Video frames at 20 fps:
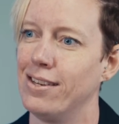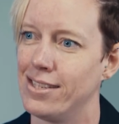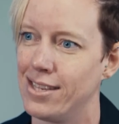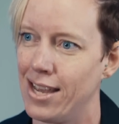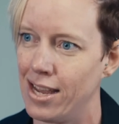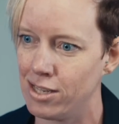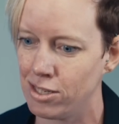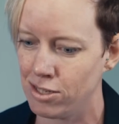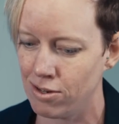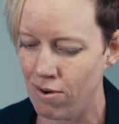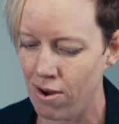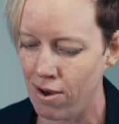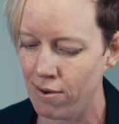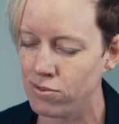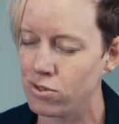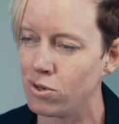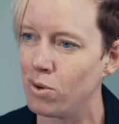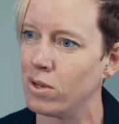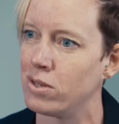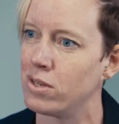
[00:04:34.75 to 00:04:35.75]
Text her
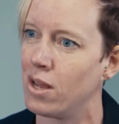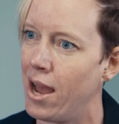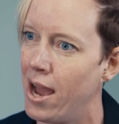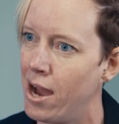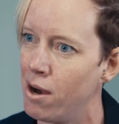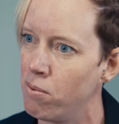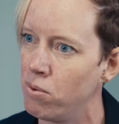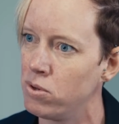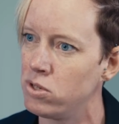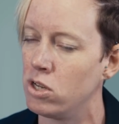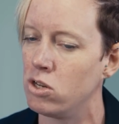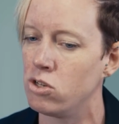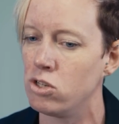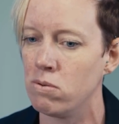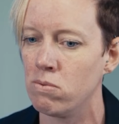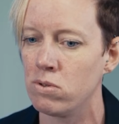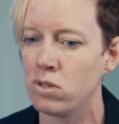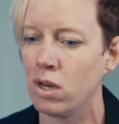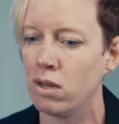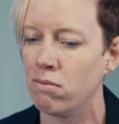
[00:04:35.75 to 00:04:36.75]
afterwards, like, how was it?
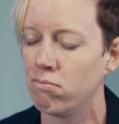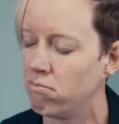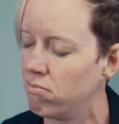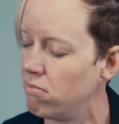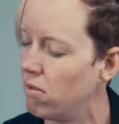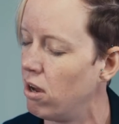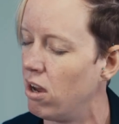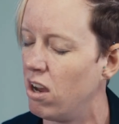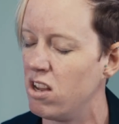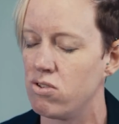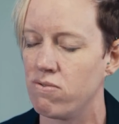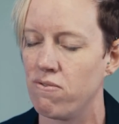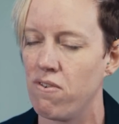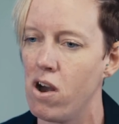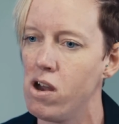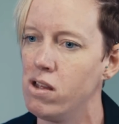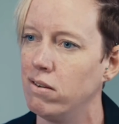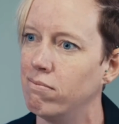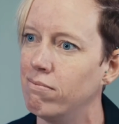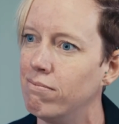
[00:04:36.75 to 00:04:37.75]
She was like, it's
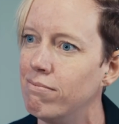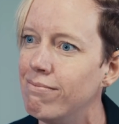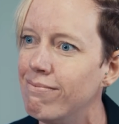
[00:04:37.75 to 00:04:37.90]
fine.